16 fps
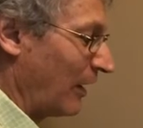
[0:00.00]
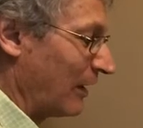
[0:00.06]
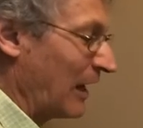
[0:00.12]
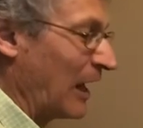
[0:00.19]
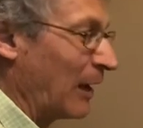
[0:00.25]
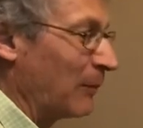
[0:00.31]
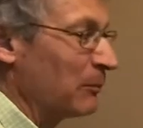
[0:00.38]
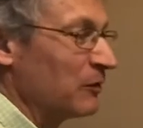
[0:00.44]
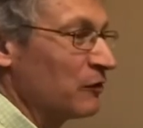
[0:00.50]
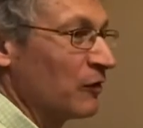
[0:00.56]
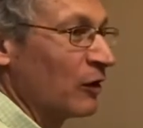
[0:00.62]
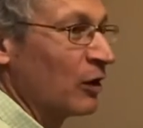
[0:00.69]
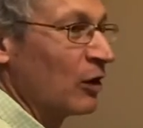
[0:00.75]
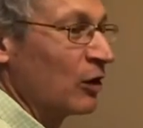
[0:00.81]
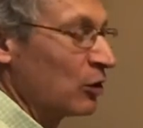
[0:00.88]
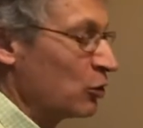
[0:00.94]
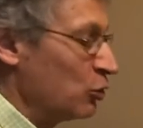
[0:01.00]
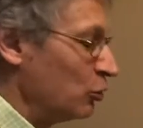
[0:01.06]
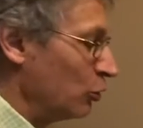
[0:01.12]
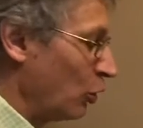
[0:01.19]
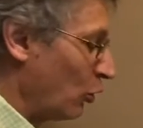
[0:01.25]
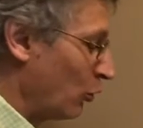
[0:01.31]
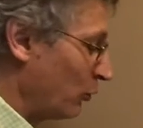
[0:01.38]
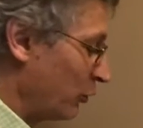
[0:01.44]
amp is a
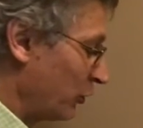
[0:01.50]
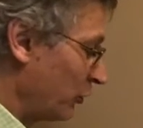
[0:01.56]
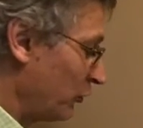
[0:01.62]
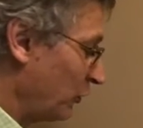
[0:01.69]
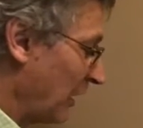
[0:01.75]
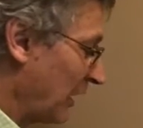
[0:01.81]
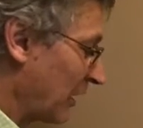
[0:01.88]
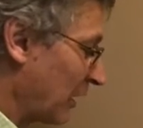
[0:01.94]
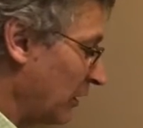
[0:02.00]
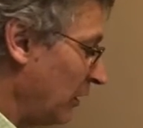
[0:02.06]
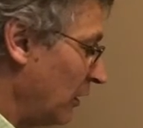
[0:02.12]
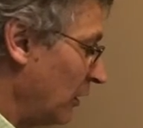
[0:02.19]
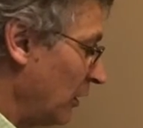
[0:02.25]
coulomb per second.